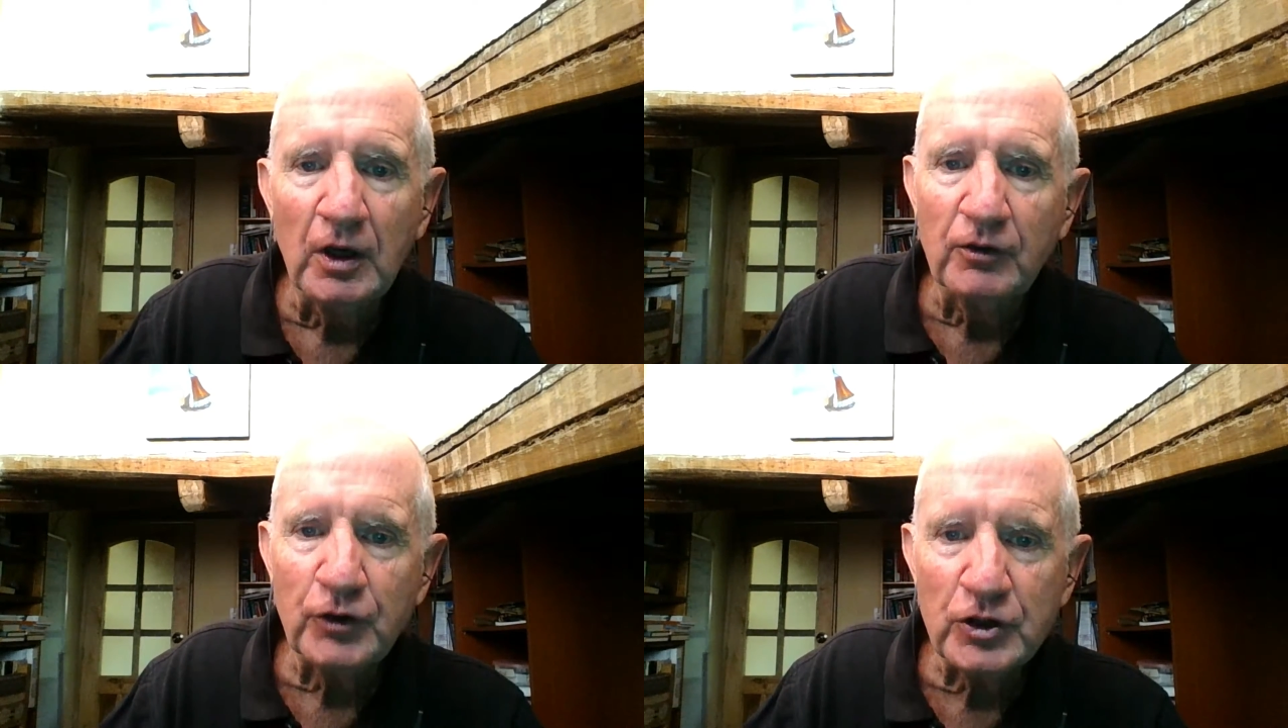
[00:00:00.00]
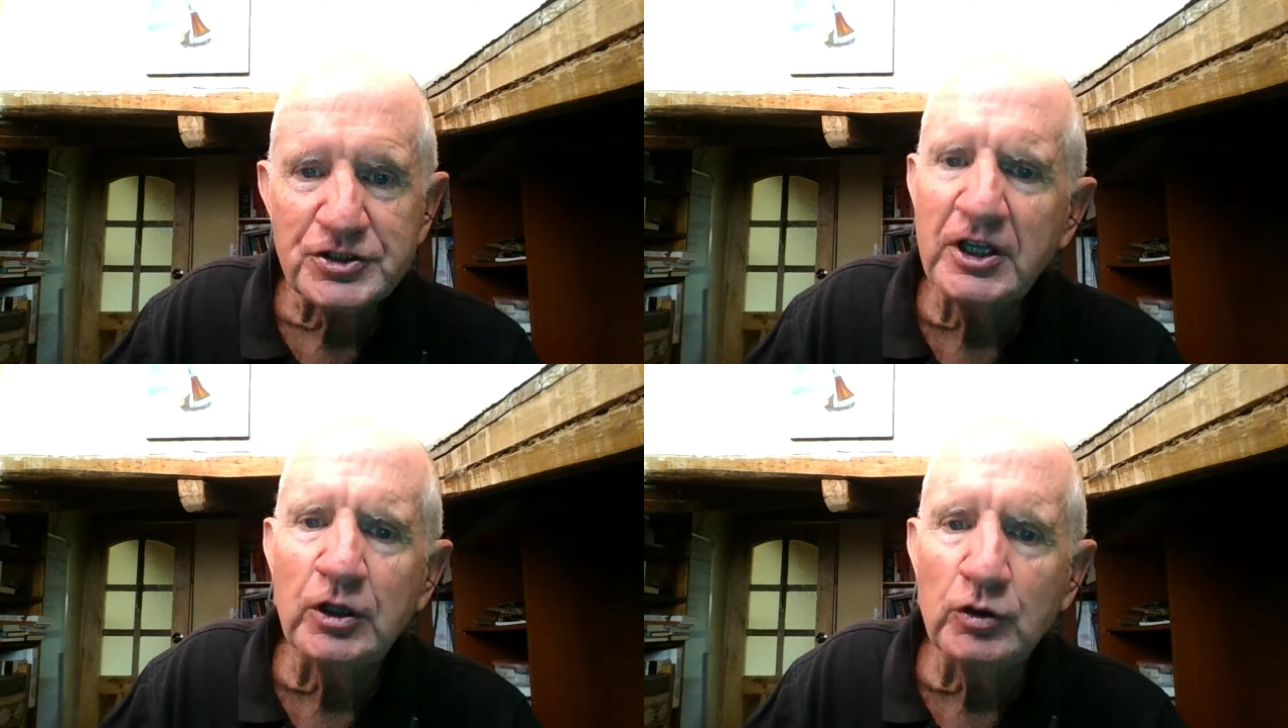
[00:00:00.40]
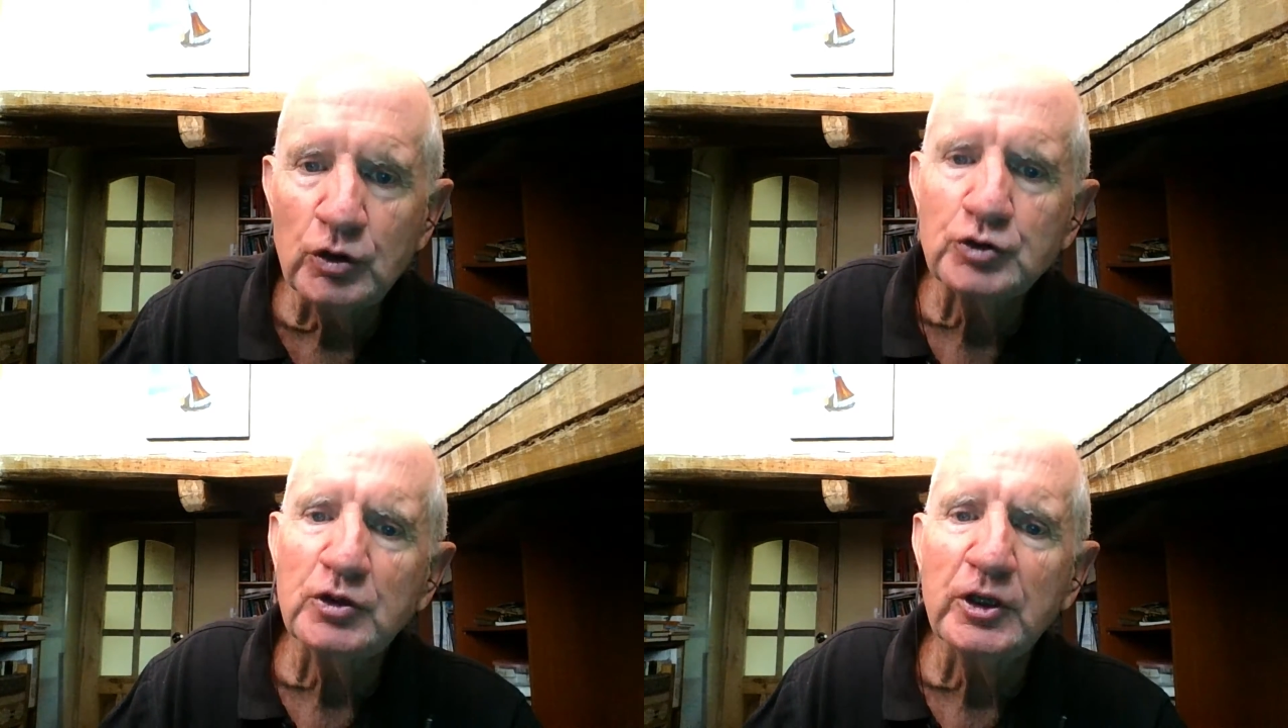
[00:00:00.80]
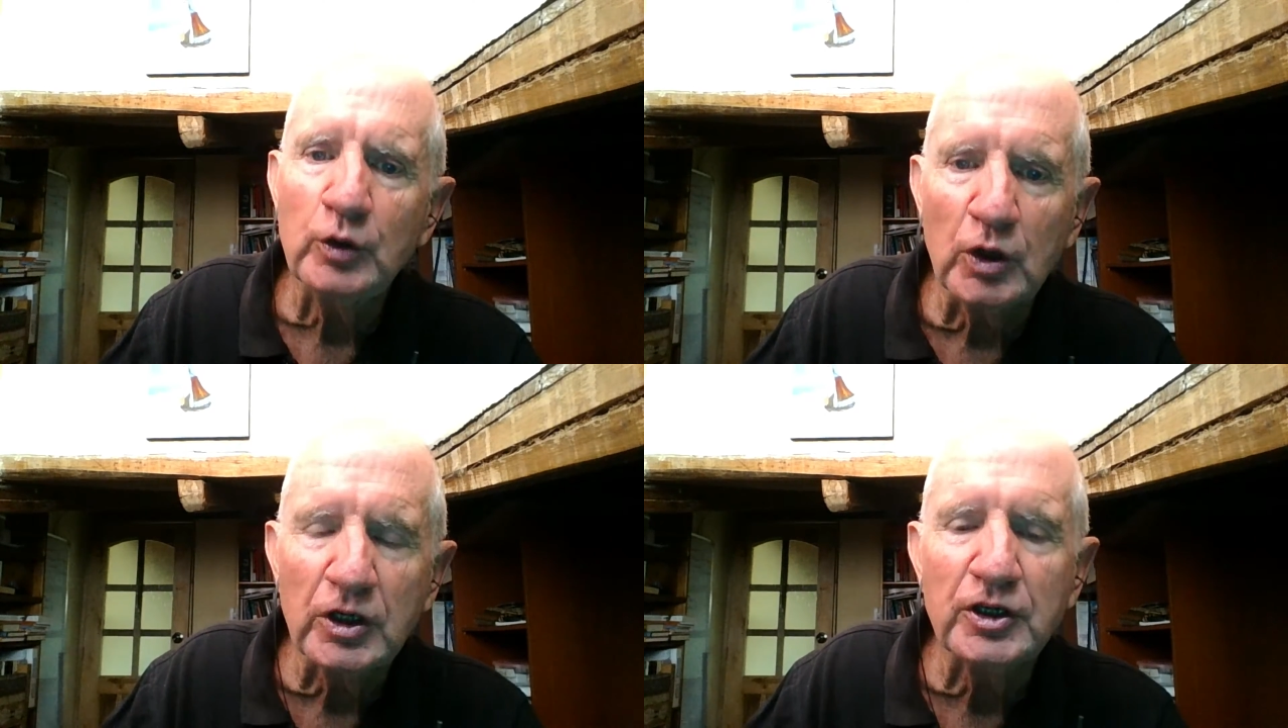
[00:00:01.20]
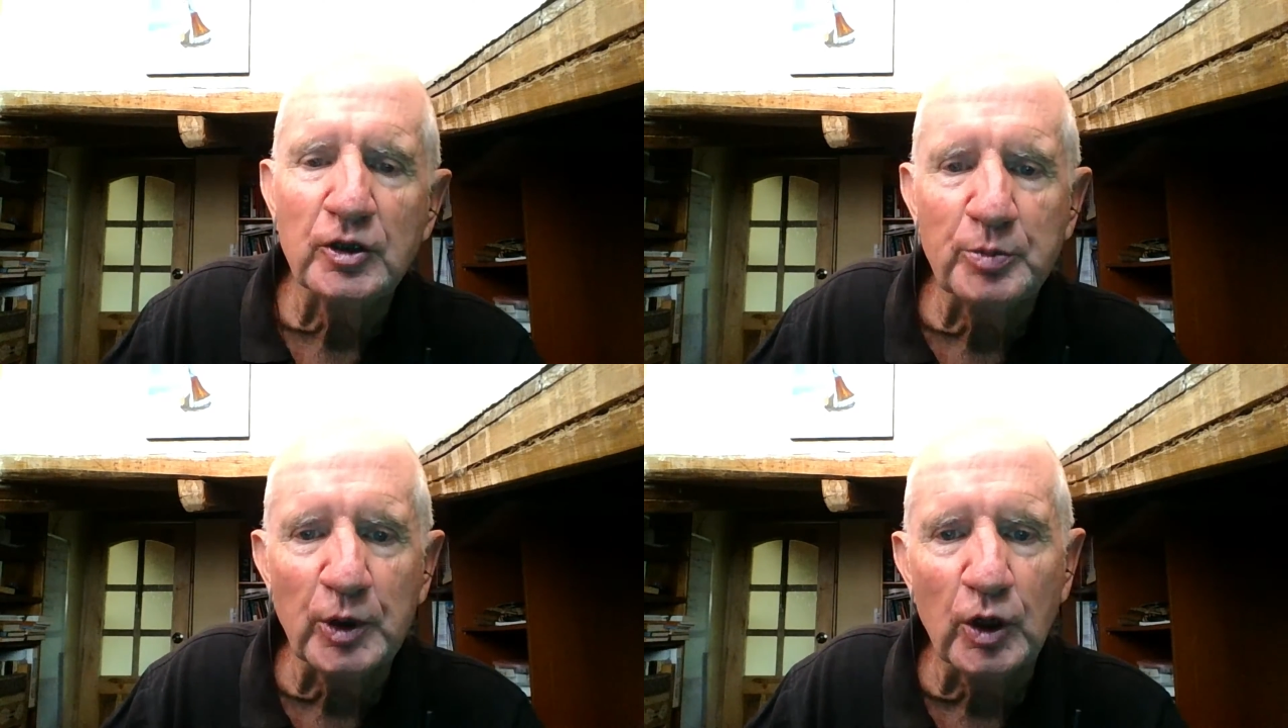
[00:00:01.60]
Firstly, a neutrally worded
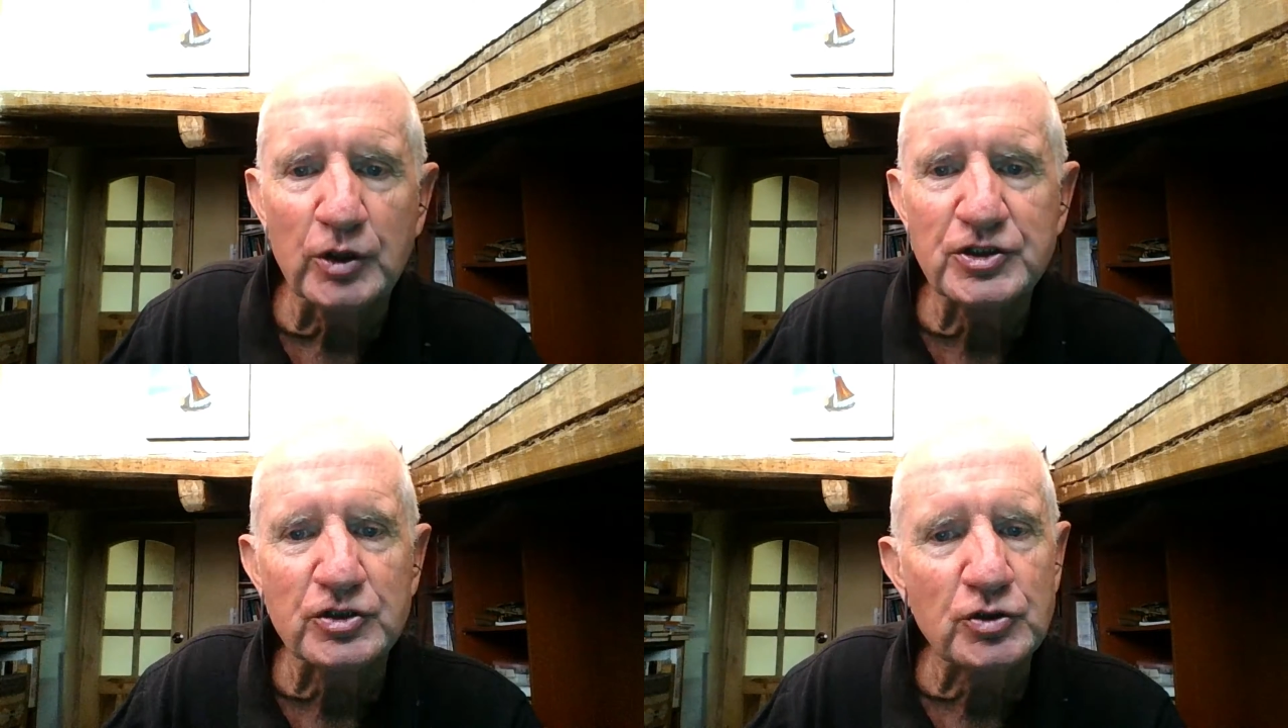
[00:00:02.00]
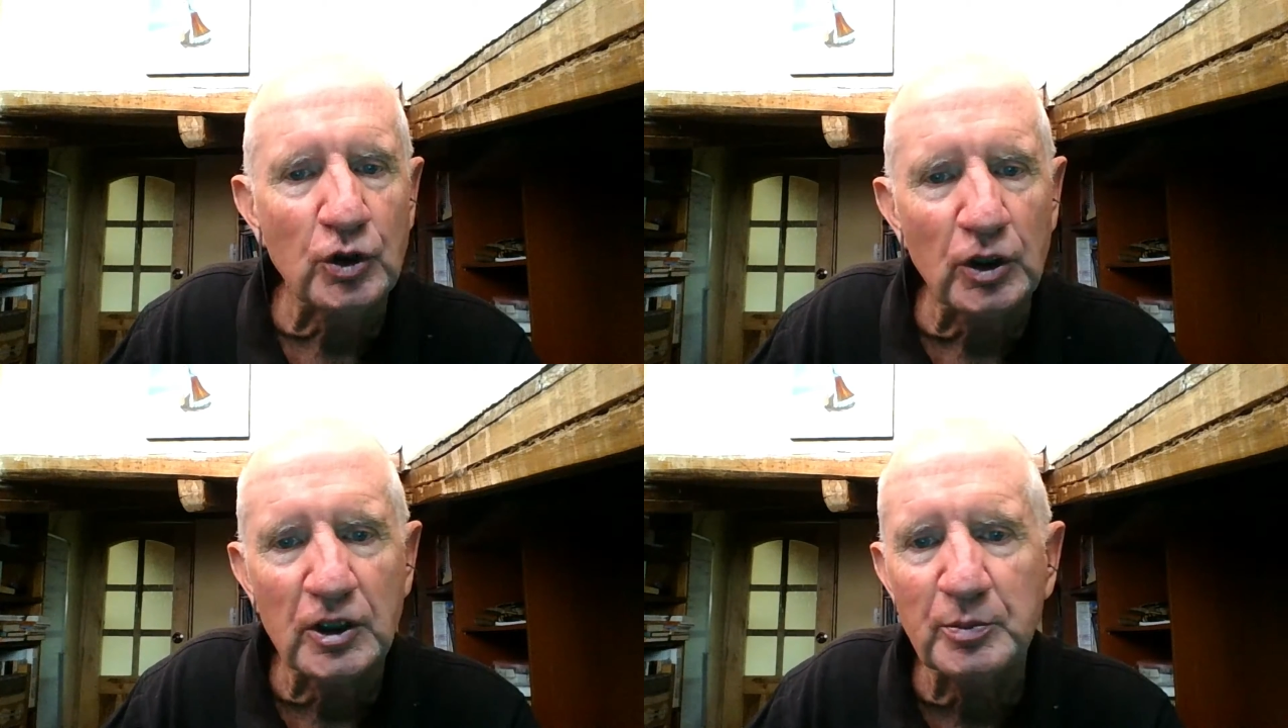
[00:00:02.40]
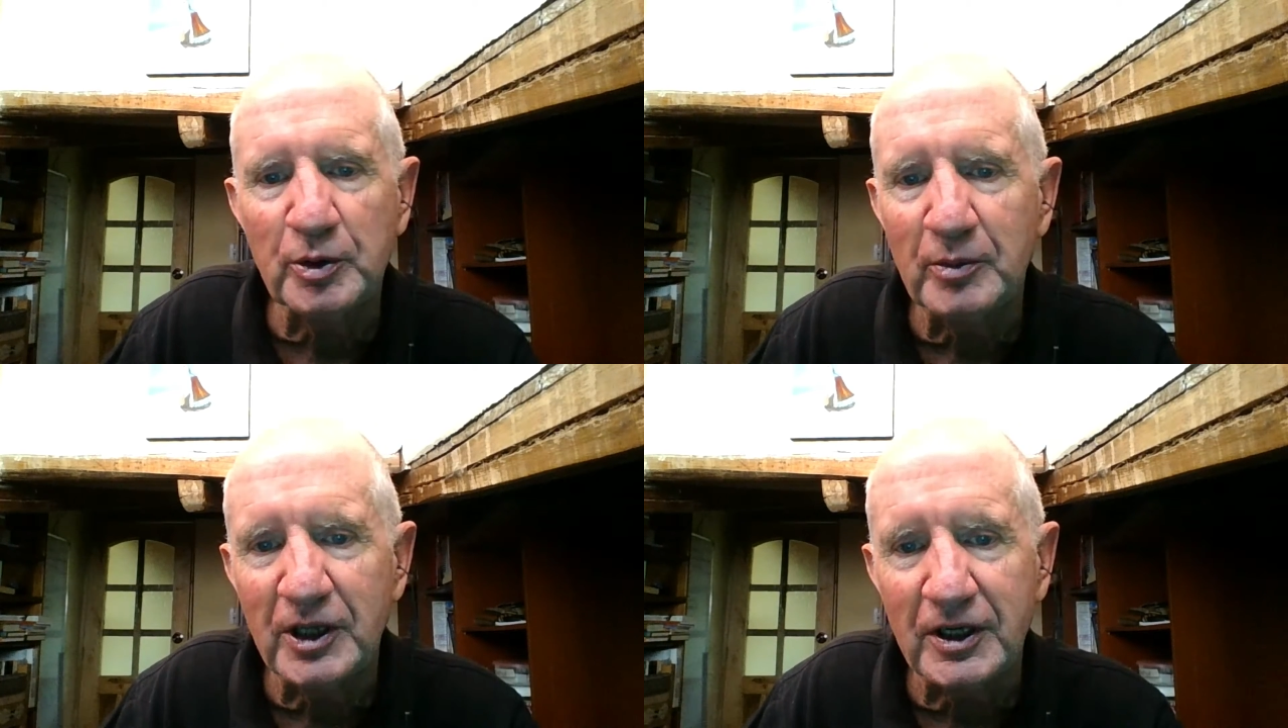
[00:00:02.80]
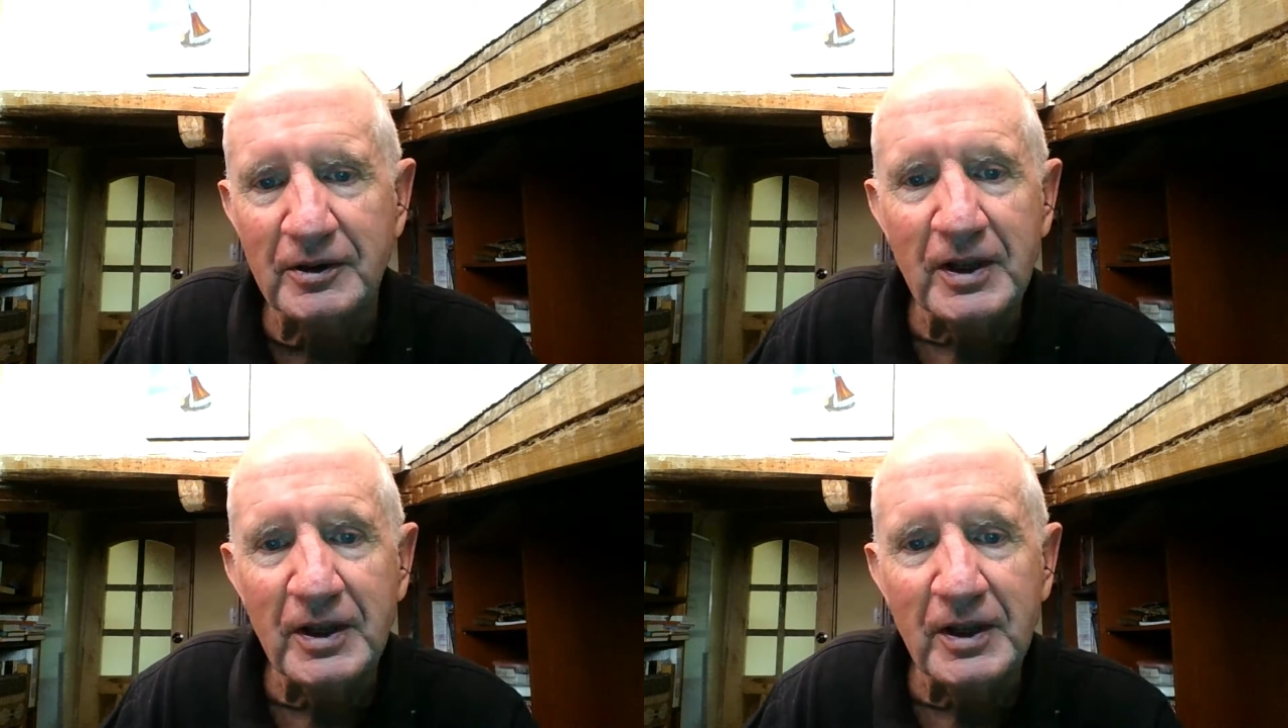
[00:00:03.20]
approach is totally permitted,